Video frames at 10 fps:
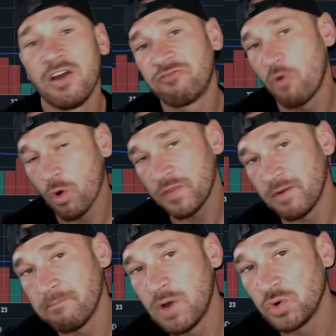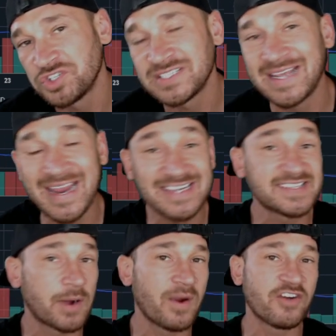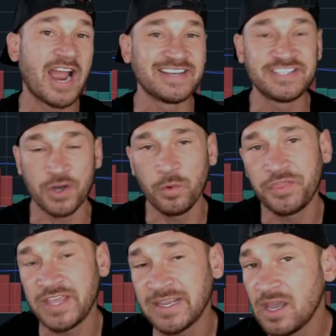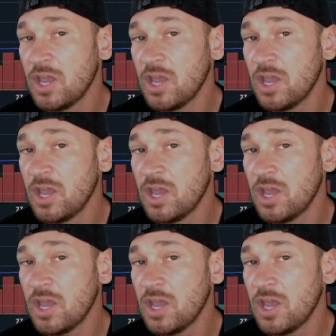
for the most gains. However, I don't think